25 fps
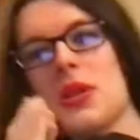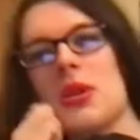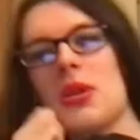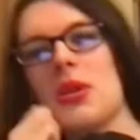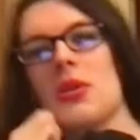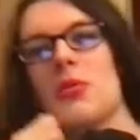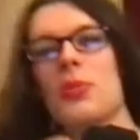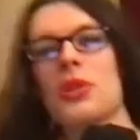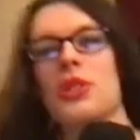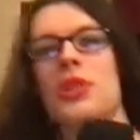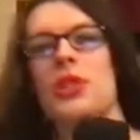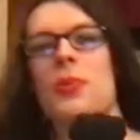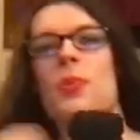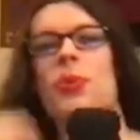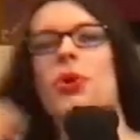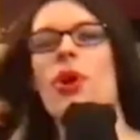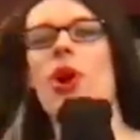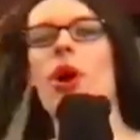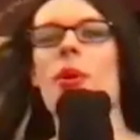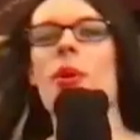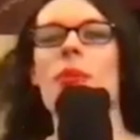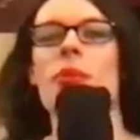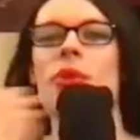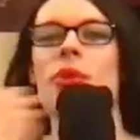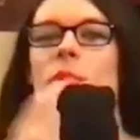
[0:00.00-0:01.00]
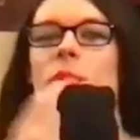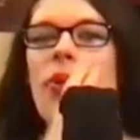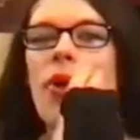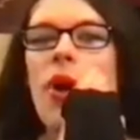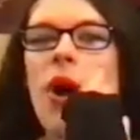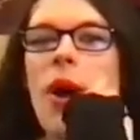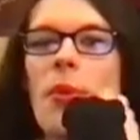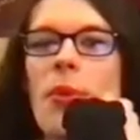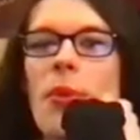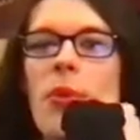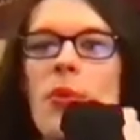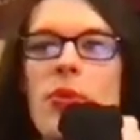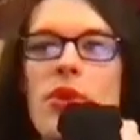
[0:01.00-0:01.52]
but the
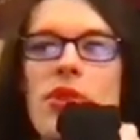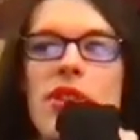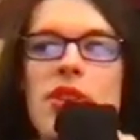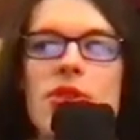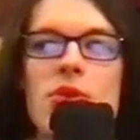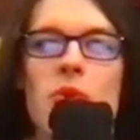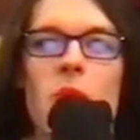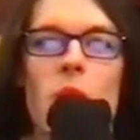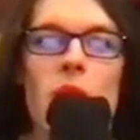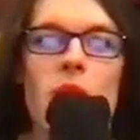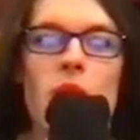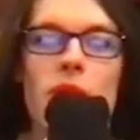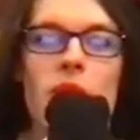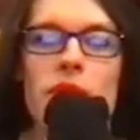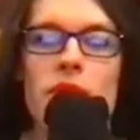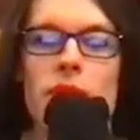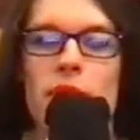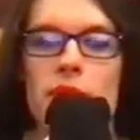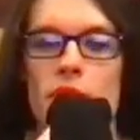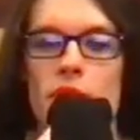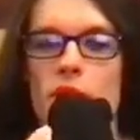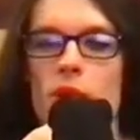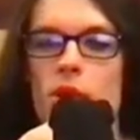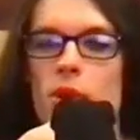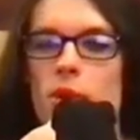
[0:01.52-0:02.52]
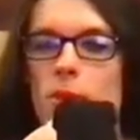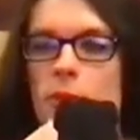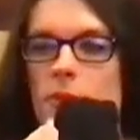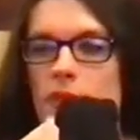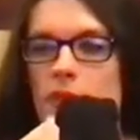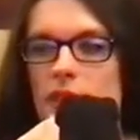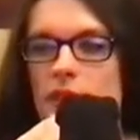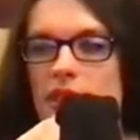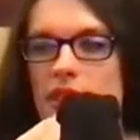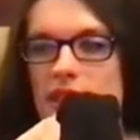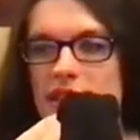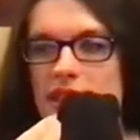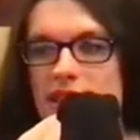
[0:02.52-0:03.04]
problem with his worldview
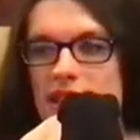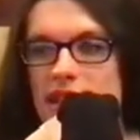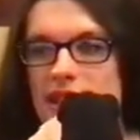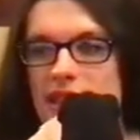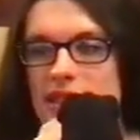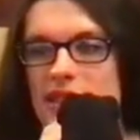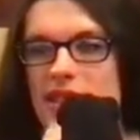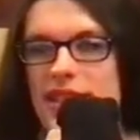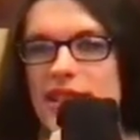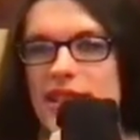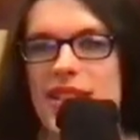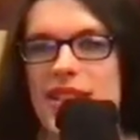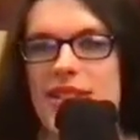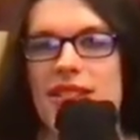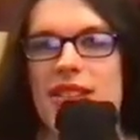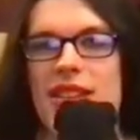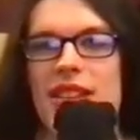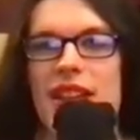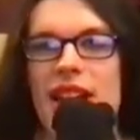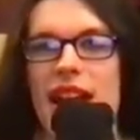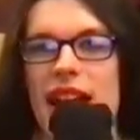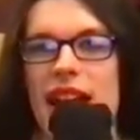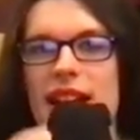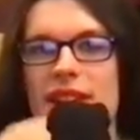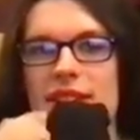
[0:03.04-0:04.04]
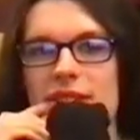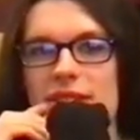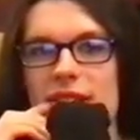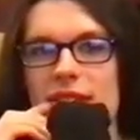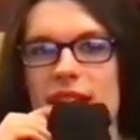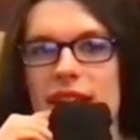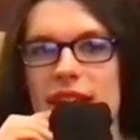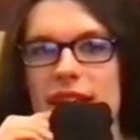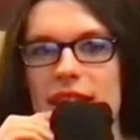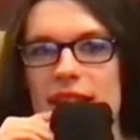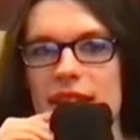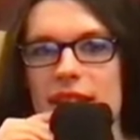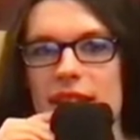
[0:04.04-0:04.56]
is he sees it as,
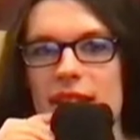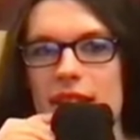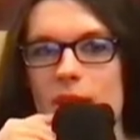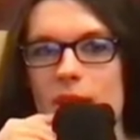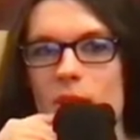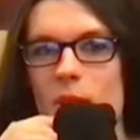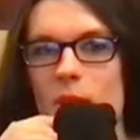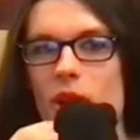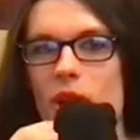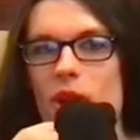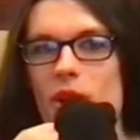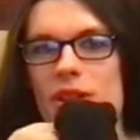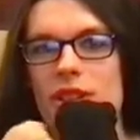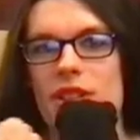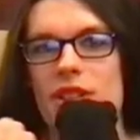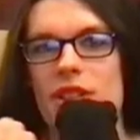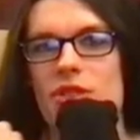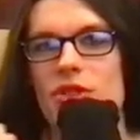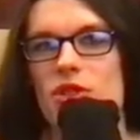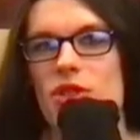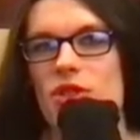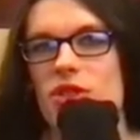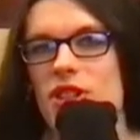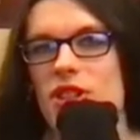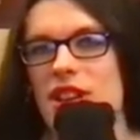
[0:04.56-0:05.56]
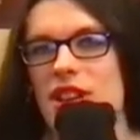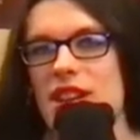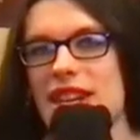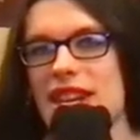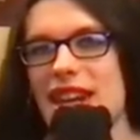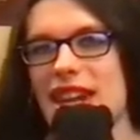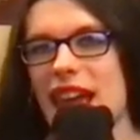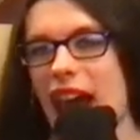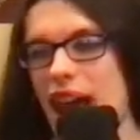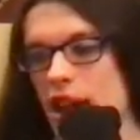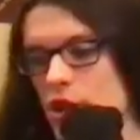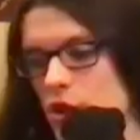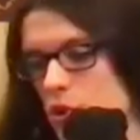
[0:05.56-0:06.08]
like, inequality is just a
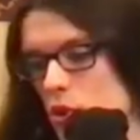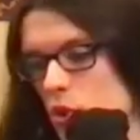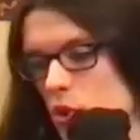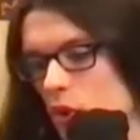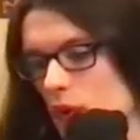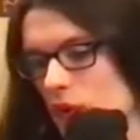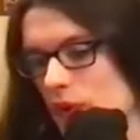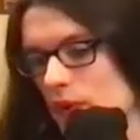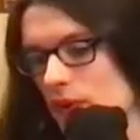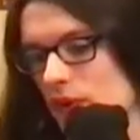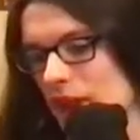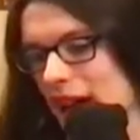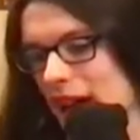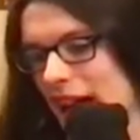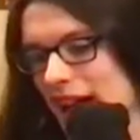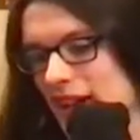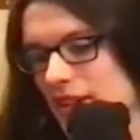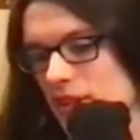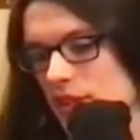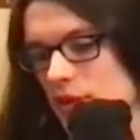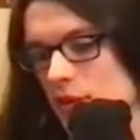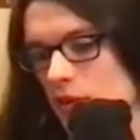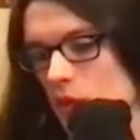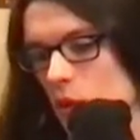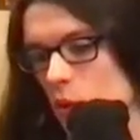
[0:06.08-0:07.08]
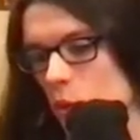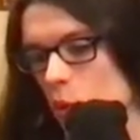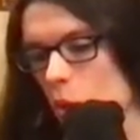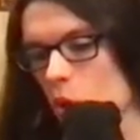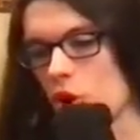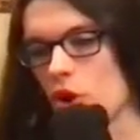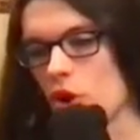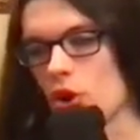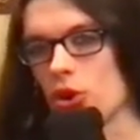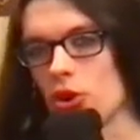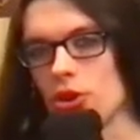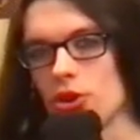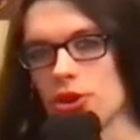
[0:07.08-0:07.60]
natural fact of the
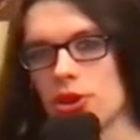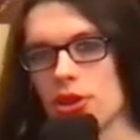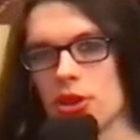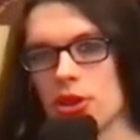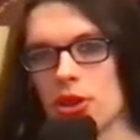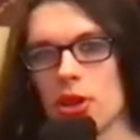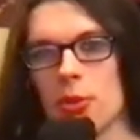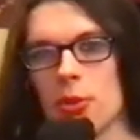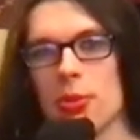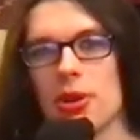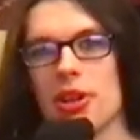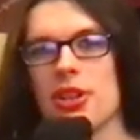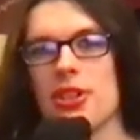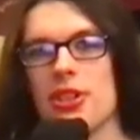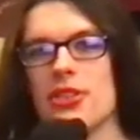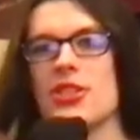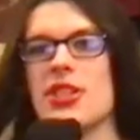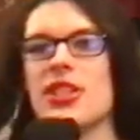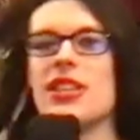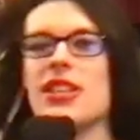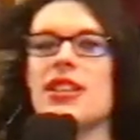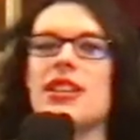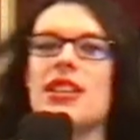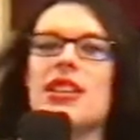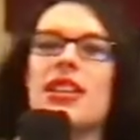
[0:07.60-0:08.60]
world, because he